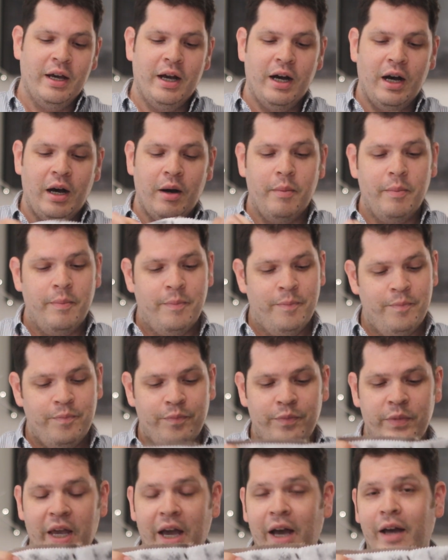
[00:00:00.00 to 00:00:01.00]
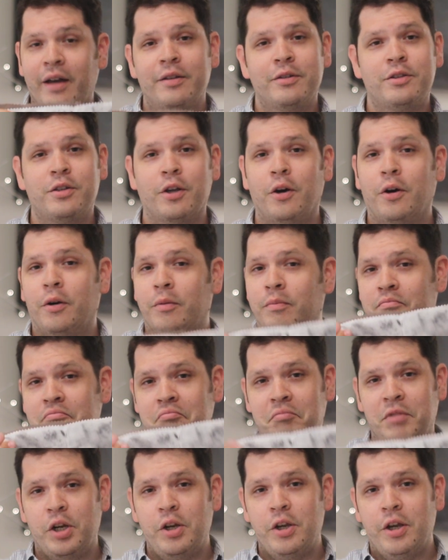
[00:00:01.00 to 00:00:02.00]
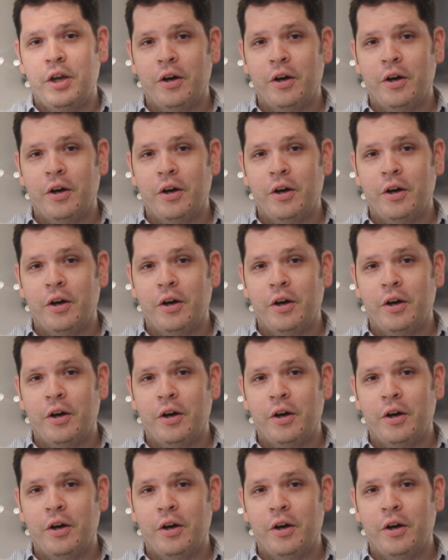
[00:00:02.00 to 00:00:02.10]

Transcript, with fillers: Um, yeah, so there you